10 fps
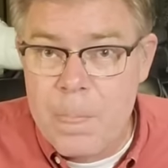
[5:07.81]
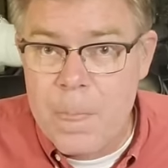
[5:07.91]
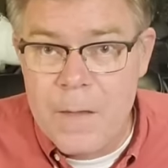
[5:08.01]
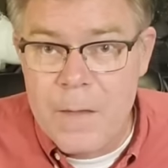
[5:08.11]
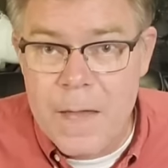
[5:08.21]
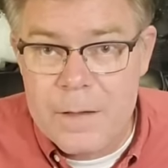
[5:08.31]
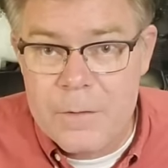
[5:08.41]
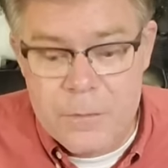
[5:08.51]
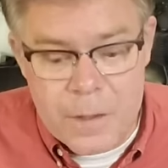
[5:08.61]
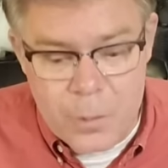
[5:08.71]
and that
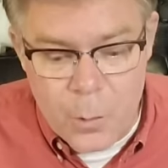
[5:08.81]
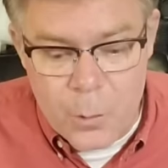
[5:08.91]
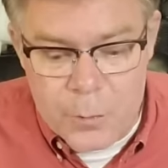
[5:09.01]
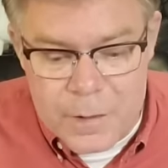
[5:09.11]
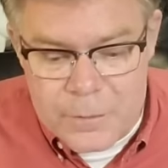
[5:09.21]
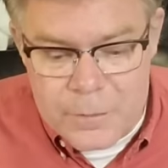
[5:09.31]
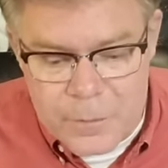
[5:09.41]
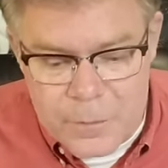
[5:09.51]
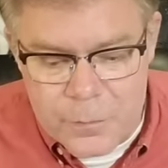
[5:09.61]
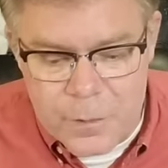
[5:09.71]
is that gold and
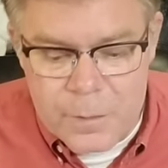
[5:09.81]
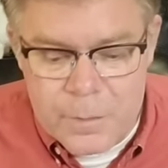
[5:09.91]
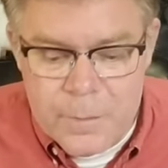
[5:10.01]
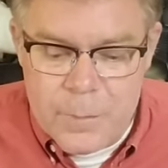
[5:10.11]
silver